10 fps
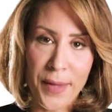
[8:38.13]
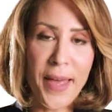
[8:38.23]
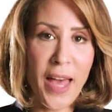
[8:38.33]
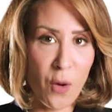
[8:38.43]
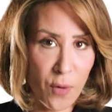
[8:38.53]

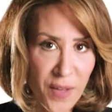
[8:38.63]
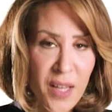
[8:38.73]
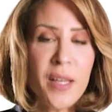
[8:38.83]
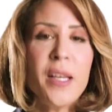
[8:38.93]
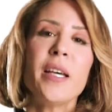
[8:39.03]
However,
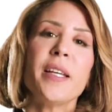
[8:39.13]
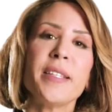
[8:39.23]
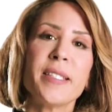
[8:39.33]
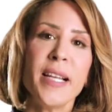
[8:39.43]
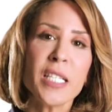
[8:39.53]
it
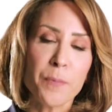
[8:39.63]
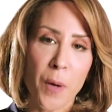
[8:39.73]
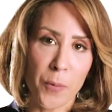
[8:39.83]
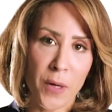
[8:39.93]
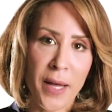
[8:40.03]
is less
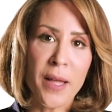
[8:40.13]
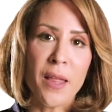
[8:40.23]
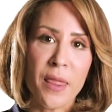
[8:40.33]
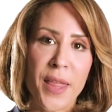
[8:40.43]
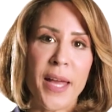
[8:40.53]
popular
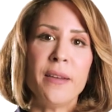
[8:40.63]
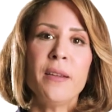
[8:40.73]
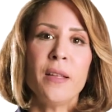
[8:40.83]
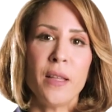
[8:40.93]
than